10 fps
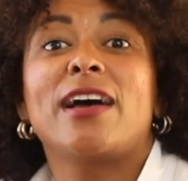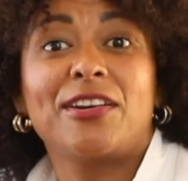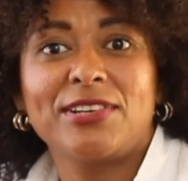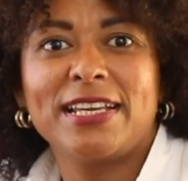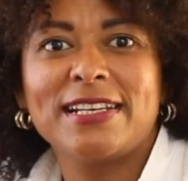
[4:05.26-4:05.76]

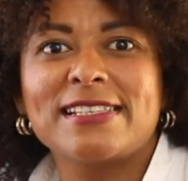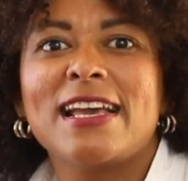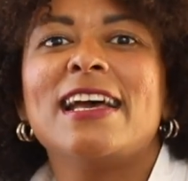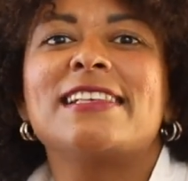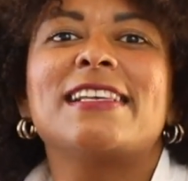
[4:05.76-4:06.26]
areas,
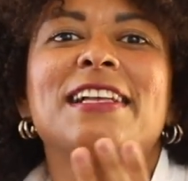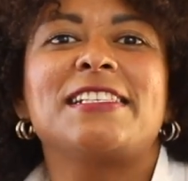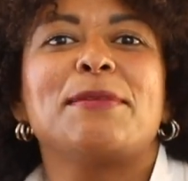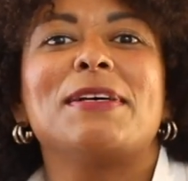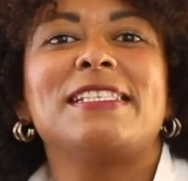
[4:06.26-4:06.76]
San
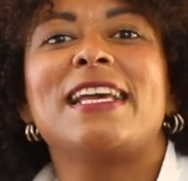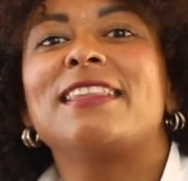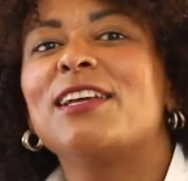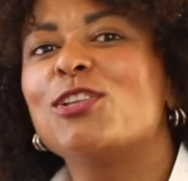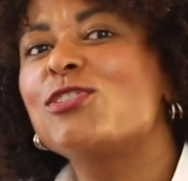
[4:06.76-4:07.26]
Sebastián
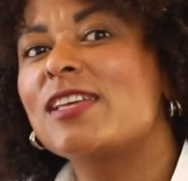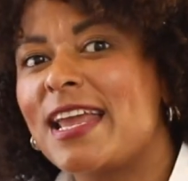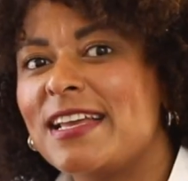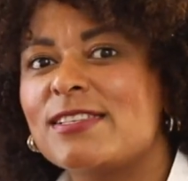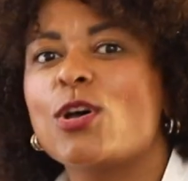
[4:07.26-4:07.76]
de los Reyes,